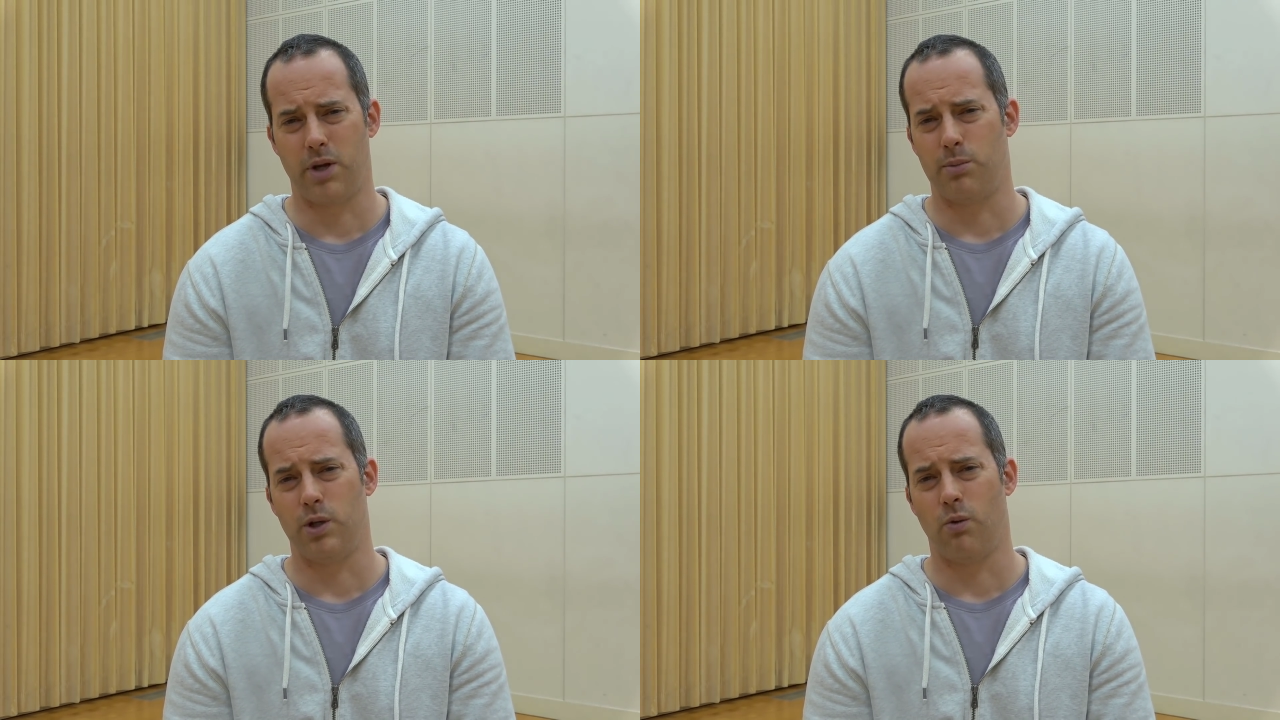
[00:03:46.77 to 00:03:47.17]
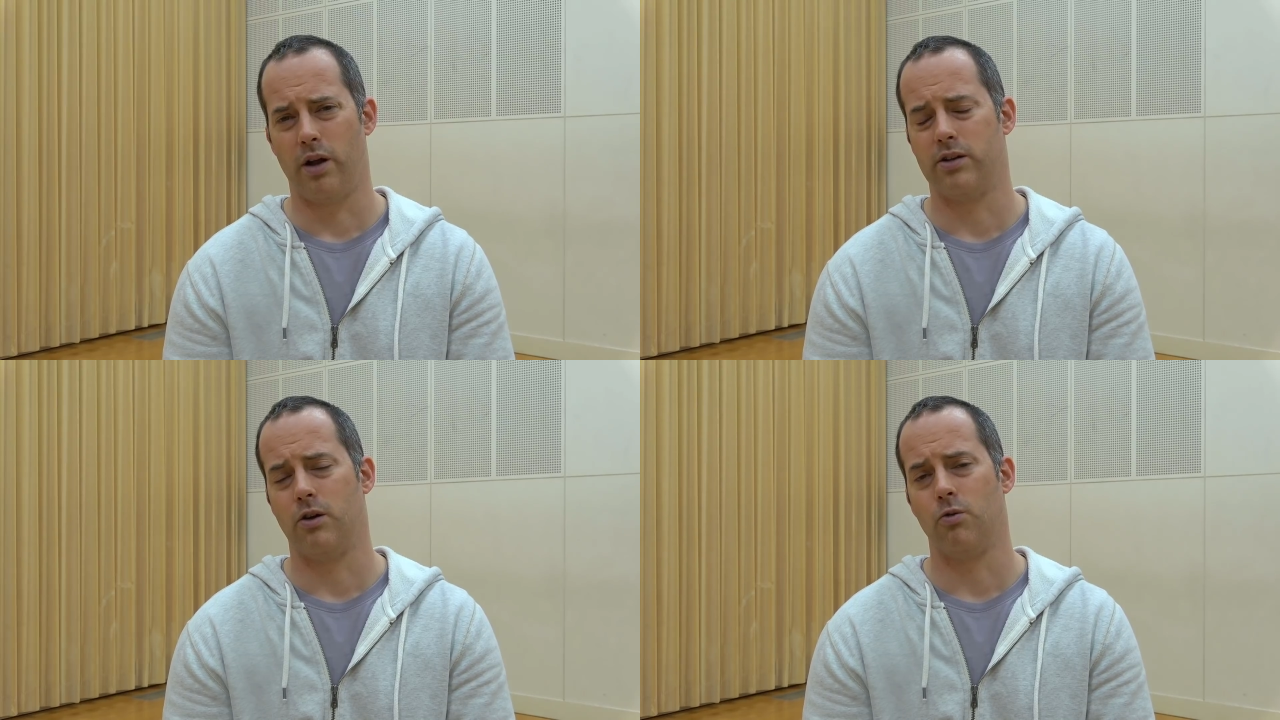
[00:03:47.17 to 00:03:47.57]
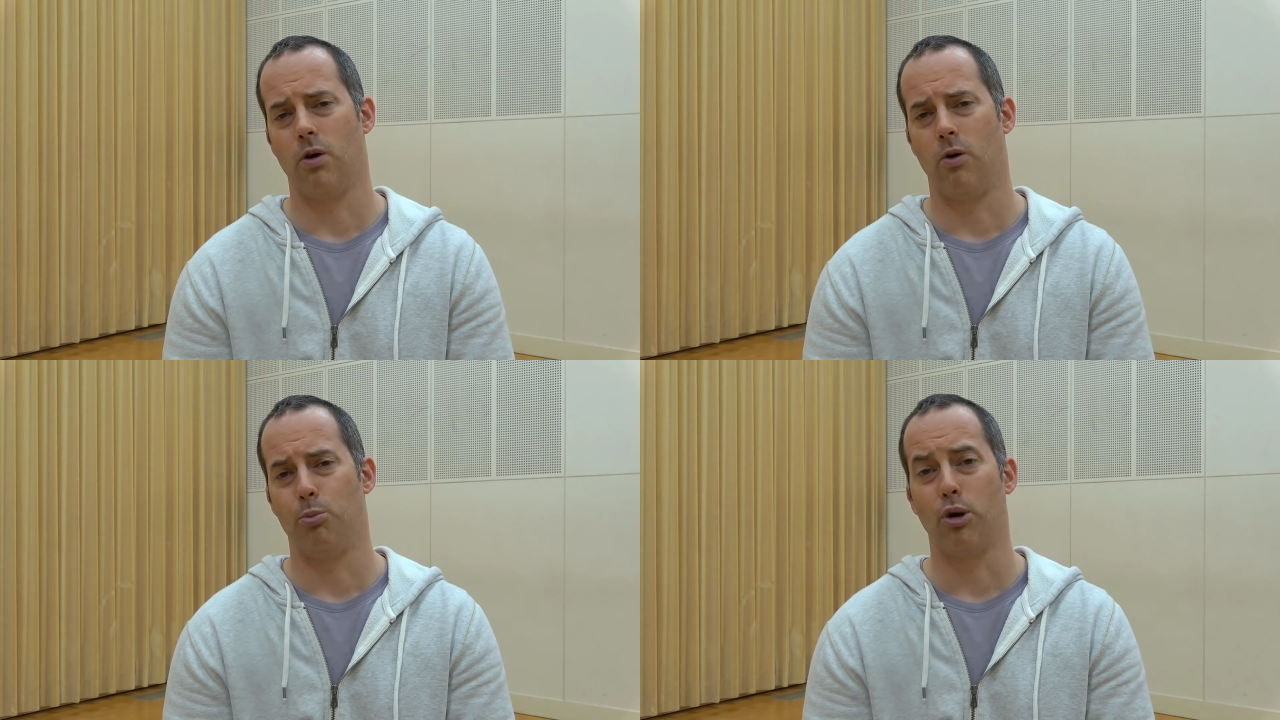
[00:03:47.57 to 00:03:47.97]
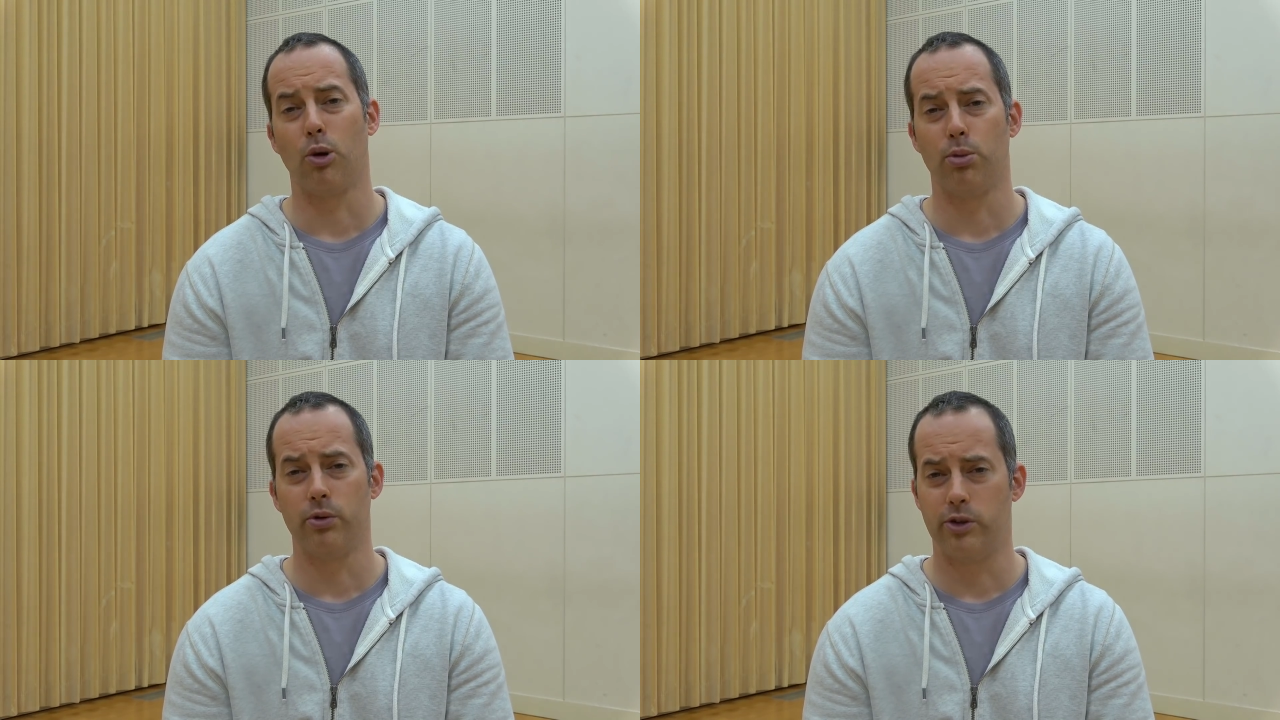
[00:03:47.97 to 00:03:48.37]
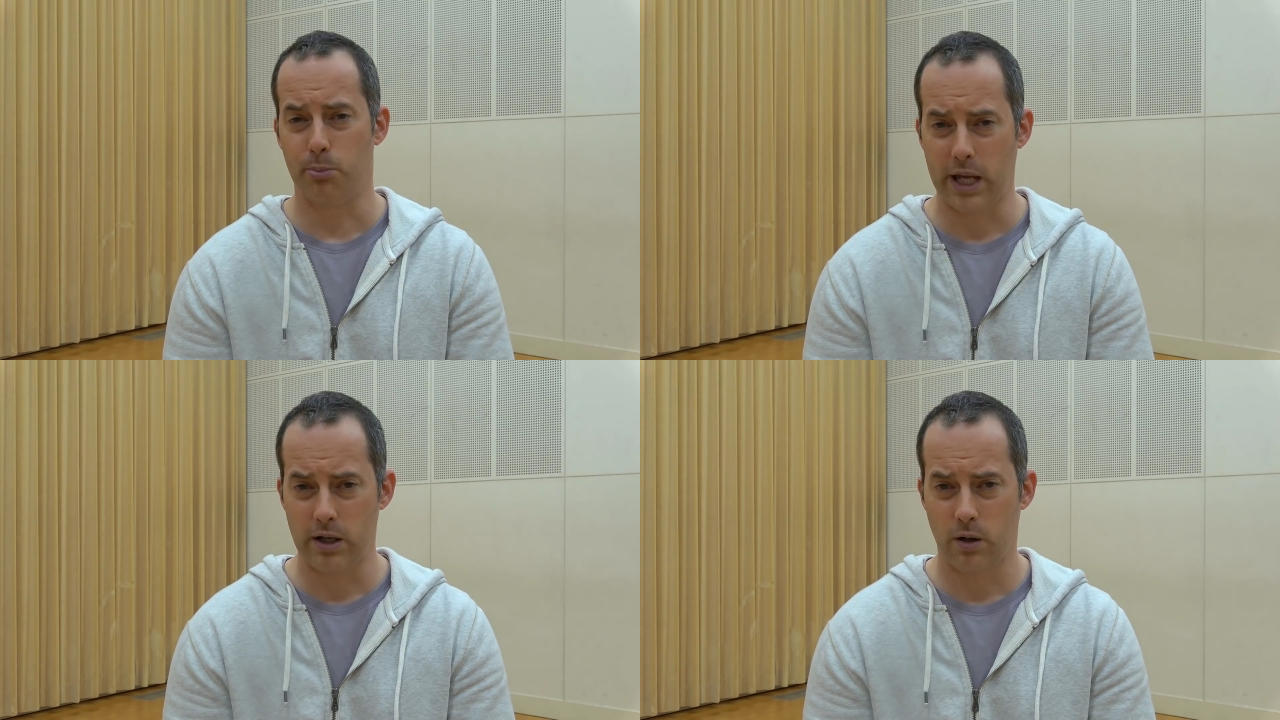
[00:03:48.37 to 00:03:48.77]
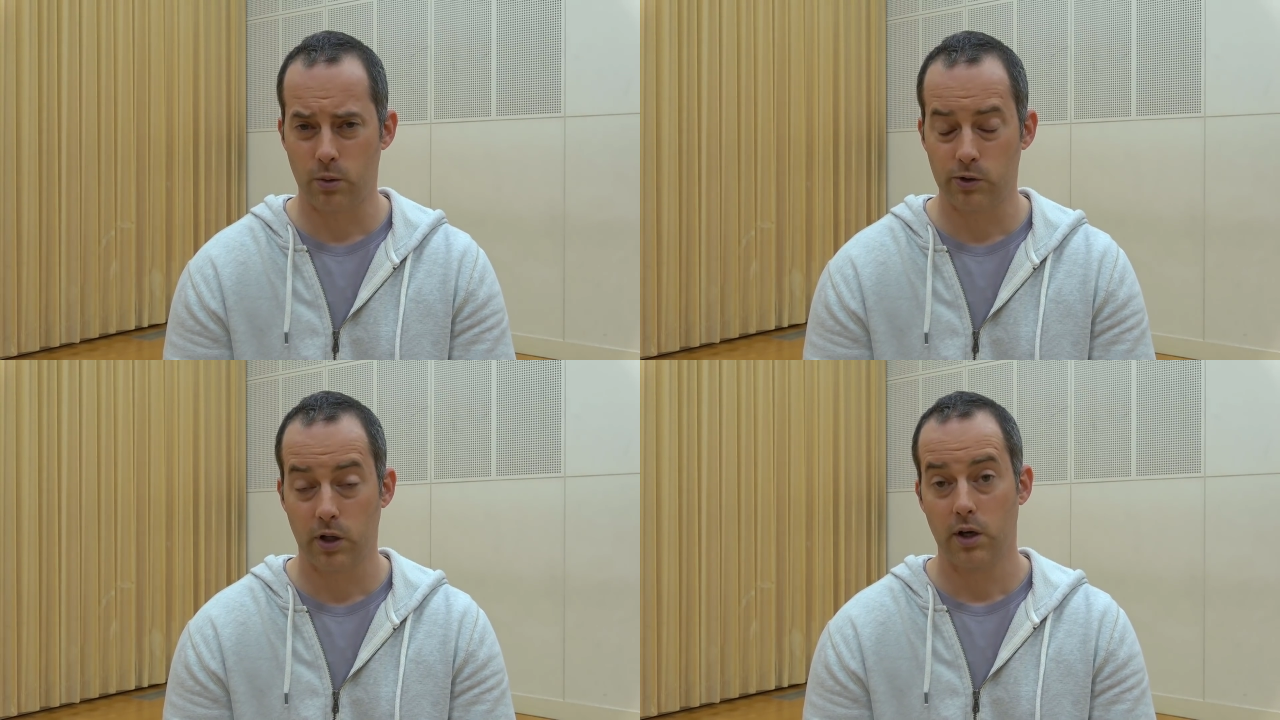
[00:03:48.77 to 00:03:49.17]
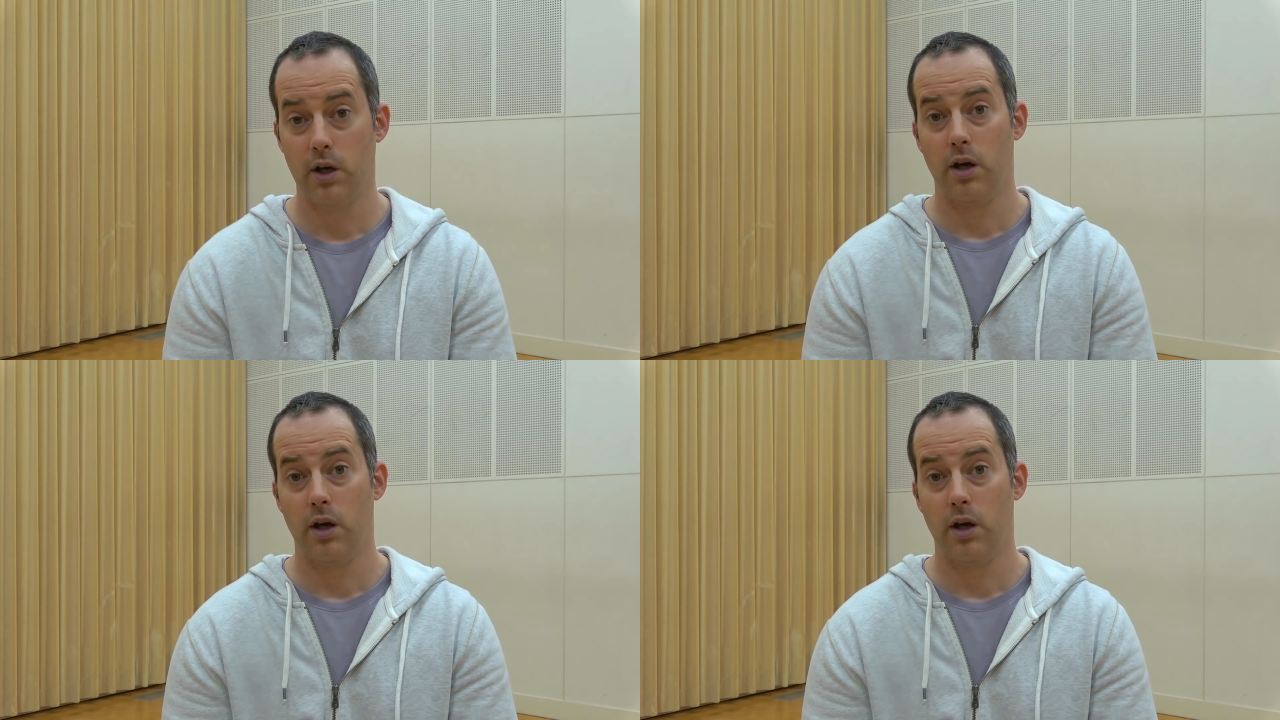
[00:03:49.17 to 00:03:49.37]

maybe you want to grow purple tomatoes